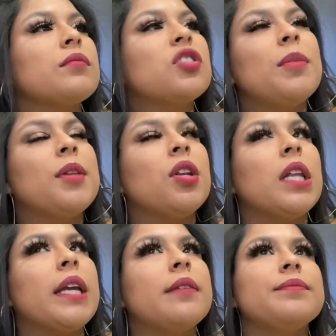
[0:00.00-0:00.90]
So I'm a little
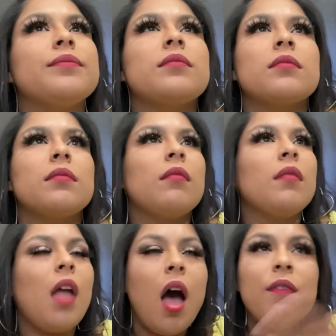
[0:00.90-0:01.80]
late.
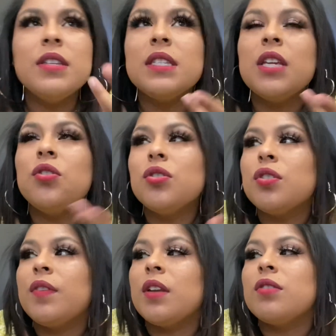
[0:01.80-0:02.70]
Obviously,
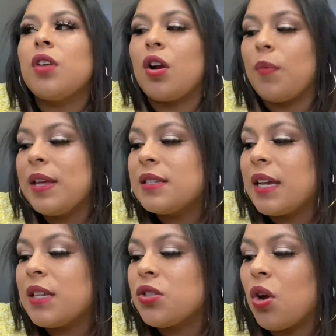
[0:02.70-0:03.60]
YouTube videos are on
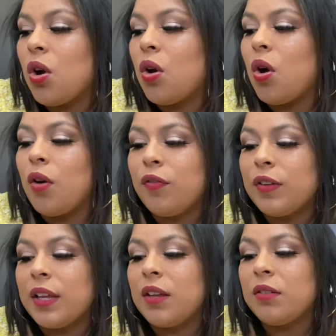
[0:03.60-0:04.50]
Wednesday, so
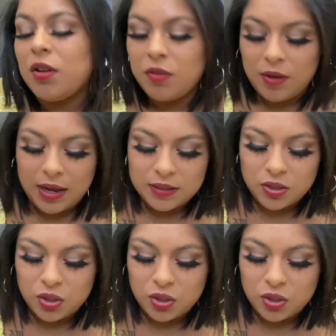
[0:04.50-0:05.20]
hopefully, you guys